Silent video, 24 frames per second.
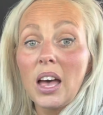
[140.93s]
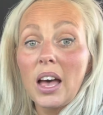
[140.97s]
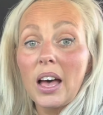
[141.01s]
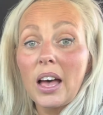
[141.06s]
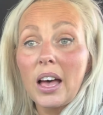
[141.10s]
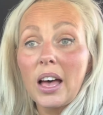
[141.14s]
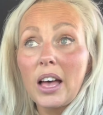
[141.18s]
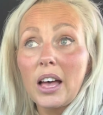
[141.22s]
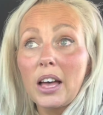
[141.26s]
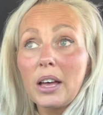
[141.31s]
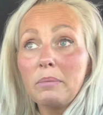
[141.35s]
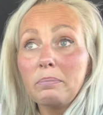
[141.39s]

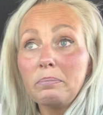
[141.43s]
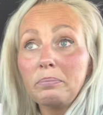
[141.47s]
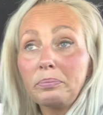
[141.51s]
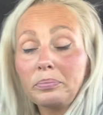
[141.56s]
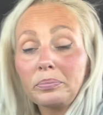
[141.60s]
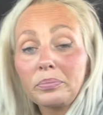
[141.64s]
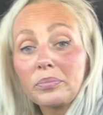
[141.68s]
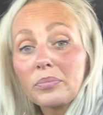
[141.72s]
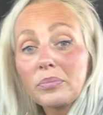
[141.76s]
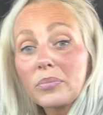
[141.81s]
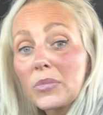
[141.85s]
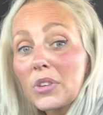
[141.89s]
And
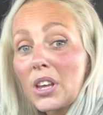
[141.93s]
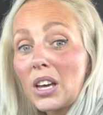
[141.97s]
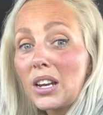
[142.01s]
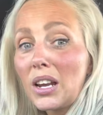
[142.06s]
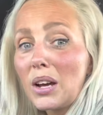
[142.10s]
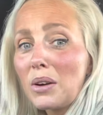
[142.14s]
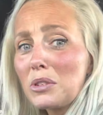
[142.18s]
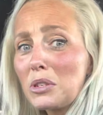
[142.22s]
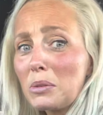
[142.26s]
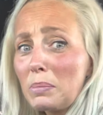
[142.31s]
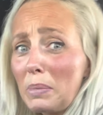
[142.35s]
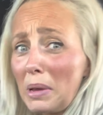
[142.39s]

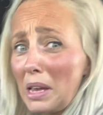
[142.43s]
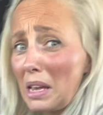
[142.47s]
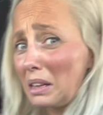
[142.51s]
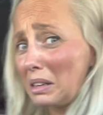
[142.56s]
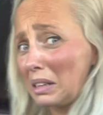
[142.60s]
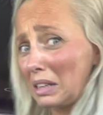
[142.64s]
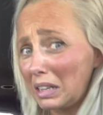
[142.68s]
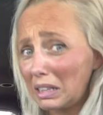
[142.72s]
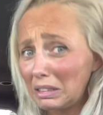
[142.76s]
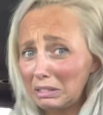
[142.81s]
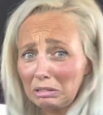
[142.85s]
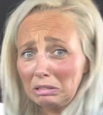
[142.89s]
I was a bit
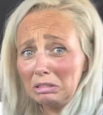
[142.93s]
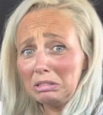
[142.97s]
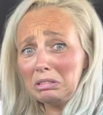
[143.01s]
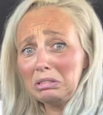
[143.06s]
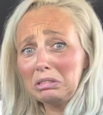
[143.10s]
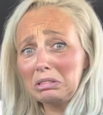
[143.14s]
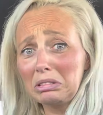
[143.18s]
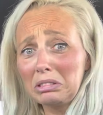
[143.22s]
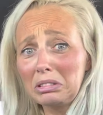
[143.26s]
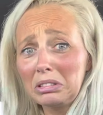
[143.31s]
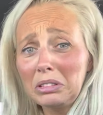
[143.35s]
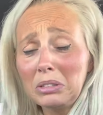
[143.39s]
like,
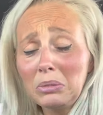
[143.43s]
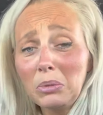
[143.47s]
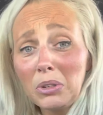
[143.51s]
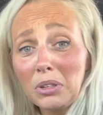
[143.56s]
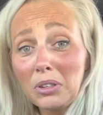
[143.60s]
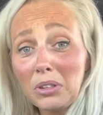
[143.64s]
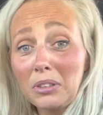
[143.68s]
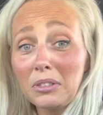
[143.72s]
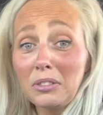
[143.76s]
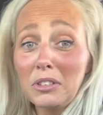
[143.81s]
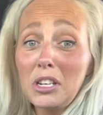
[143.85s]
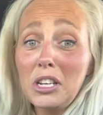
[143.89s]
oh,
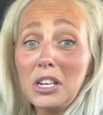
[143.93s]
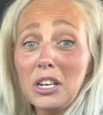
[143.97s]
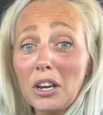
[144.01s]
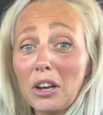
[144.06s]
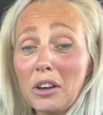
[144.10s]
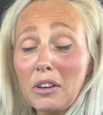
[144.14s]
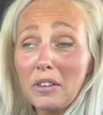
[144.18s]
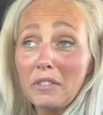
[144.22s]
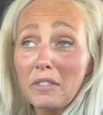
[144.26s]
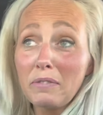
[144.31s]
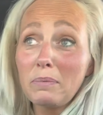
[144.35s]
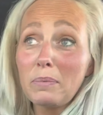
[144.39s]
well, you
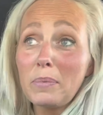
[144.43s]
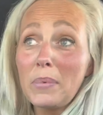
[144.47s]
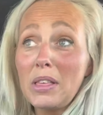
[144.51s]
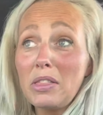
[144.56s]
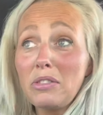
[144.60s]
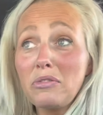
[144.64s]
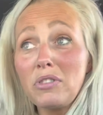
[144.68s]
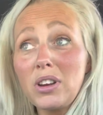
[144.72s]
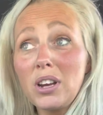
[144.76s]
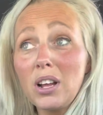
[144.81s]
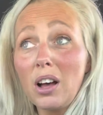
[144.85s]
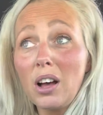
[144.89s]
know, I've been
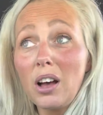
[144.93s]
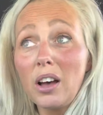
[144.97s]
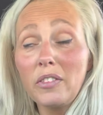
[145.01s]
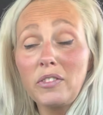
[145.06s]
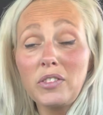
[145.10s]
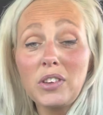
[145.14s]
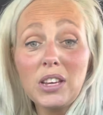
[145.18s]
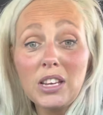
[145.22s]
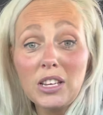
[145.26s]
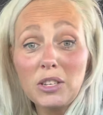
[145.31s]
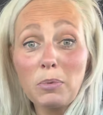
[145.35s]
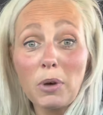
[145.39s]
3.5
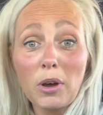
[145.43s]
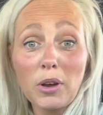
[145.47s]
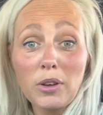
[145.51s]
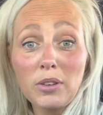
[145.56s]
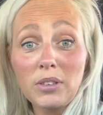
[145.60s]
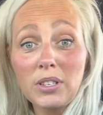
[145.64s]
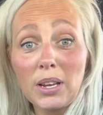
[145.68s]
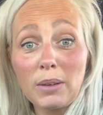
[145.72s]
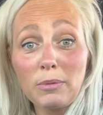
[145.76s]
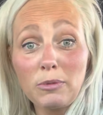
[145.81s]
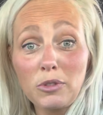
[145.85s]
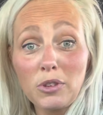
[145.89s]
years
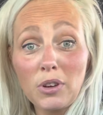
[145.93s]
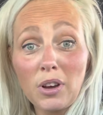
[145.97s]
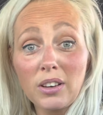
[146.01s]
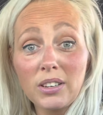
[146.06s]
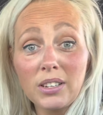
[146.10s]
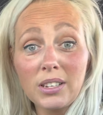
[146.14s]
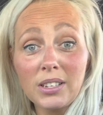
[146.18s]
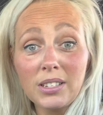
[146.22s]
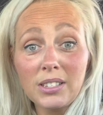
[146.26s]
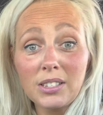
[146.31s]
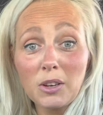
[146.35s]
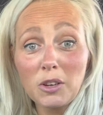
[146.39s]
post
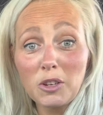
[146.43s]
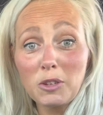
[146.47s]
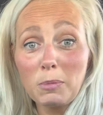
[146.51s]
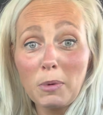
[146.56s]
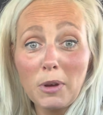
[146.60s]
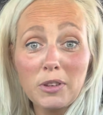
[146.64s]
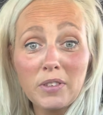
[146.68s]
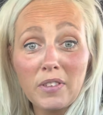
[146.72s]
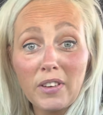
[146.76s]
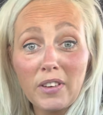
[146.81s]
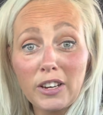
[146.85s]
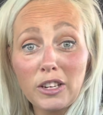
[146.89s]
Lemtrada, so I
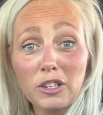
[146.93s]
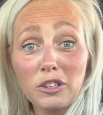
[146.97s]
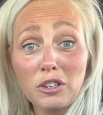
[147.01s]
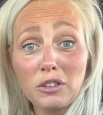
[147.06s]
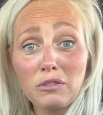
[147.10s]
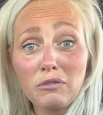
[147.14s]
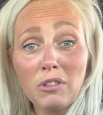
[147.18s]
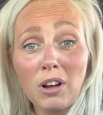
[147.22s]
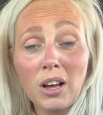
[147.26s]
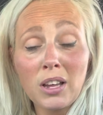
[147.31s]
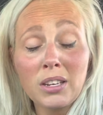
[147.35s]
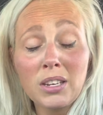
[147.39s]
suppose I've had a good
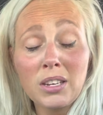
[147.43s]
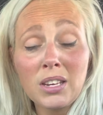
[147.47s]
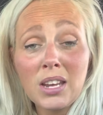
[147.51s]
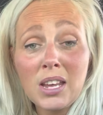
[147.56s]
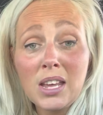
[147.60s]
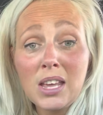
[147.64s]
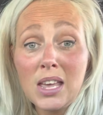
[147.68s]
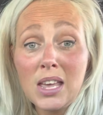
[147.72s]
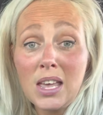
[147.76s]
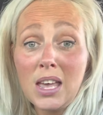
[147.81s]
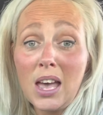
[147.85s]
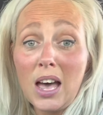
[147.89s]
run.
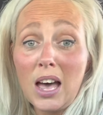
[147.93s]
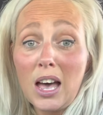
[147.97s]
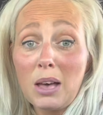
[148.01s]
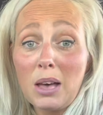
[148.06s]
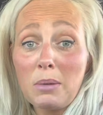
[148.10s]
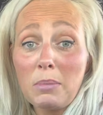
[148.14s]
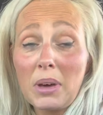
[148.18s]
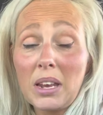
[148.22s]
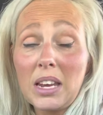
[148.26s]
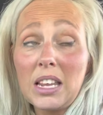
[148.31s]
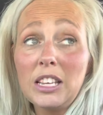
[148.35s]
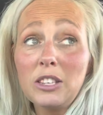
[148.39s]

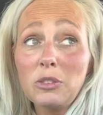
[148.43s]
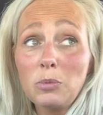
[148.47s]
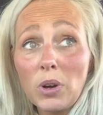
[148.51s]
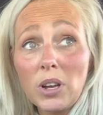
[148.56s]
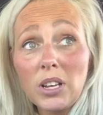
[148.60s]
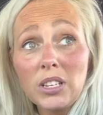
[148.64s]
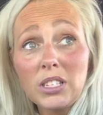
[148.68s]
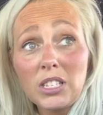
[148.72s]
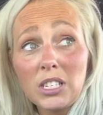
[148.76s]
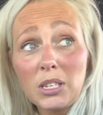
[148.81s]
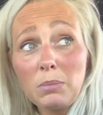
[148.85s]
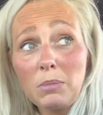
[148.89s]
And his
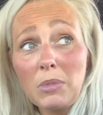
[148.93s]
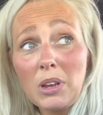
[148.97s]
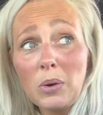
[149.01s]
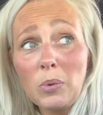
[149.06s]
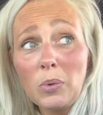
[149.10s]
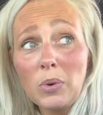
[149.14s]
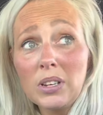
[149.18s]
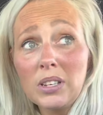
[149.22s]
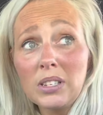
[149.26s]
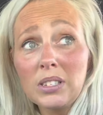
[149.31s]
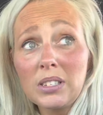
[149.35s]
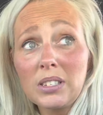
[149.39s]
words to me
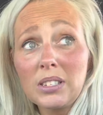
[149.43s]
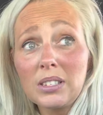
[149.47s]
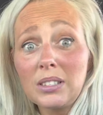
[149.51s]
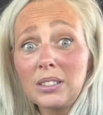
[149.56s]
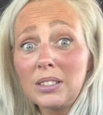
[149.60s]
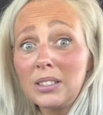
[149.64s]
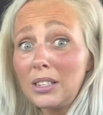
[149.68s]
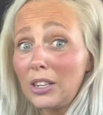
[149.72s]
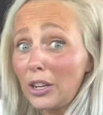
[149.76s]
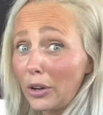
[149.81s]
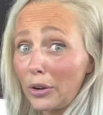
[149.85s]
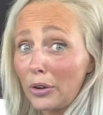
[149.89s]
was,
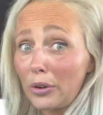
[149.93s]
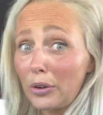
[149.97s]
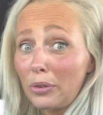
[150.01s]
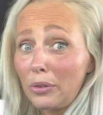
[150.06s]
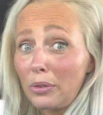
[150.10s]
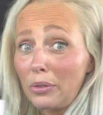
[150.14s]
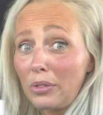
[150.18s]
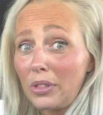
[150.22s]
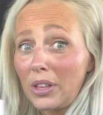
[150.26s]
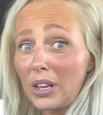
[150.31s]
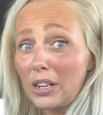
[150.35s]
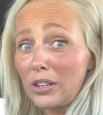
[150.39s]

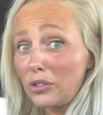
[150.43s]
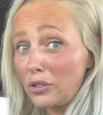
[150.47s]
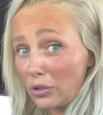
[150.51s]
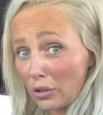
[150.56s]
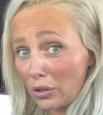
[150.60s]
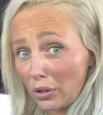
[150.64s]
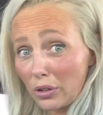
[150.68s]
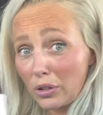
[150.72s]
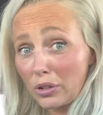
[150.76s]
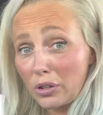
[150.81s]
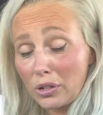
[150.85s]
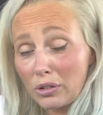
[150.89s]
no, that is
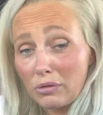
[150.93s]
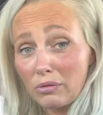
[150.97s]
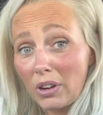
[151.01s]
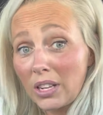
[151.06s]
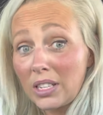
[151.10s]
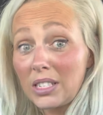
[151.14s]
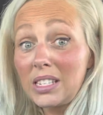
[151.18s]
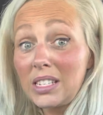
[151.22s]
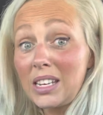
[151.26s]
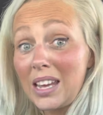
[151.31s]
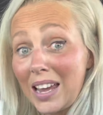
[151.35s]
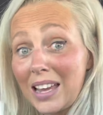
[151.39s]
not a good
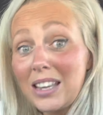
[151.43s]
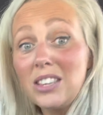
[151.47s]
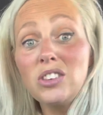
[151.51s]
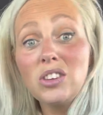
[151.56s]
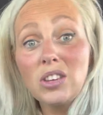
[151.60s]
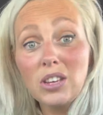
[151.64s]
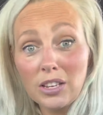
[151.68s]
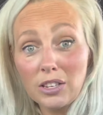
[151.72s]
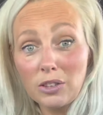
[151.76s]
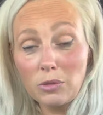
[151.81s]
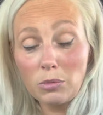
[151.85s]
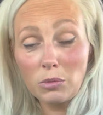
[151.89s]
run. 10
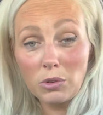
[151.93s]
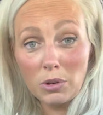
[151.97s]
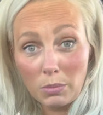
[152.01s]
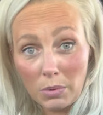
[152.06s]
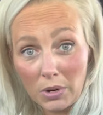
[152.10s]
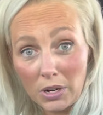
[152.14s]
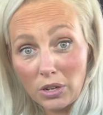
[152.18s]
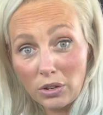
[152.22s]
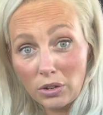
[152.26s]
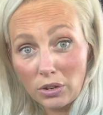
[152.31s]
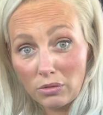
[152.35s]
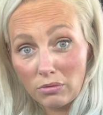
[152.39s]
years would have
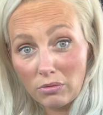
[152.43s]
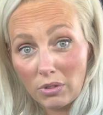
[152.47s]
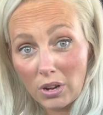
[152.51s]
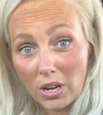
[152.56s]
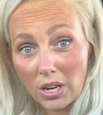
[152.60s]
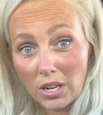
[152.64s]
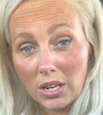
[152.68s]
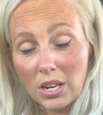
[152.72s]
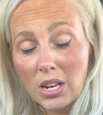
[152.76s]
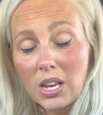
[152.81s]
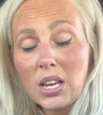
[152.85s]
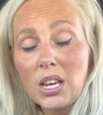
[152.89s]
been a good
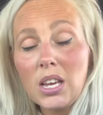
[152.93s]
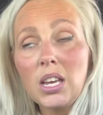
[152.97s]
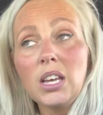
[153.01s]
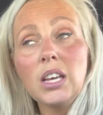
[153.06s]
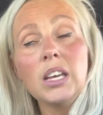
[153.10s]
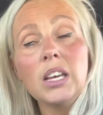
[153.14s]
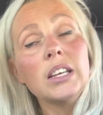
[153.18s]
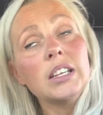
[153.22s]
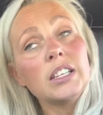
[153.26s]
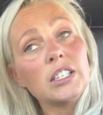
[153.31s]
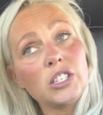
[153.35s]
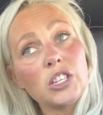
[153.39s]
run.
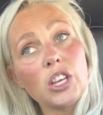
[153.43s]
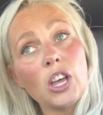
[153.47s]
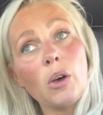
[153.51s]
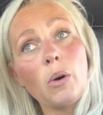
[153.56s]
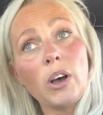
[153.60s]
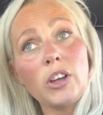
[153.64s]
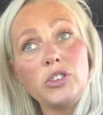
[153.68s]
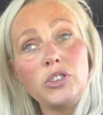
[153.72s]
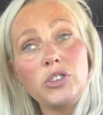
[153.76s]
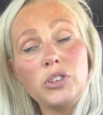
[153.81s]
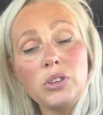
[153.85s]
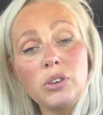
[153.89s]
So
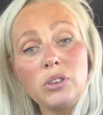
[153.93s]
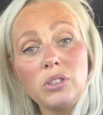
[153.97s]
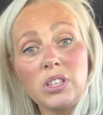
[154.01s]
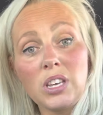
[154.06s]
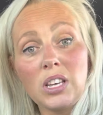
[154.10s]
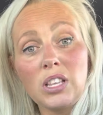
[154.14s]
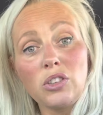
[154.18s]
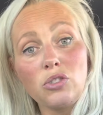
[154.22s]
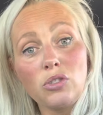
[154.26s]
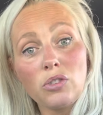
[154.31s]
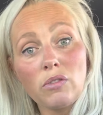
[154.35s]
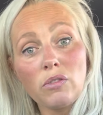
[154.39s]
I do
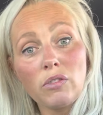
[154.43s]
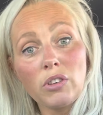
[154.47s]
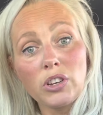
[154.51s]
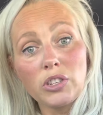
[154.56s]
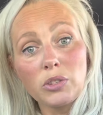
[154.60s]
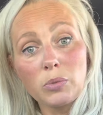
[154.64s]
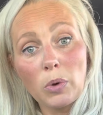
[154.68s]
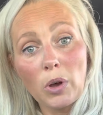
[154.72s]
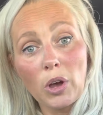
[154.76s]
think the neuros were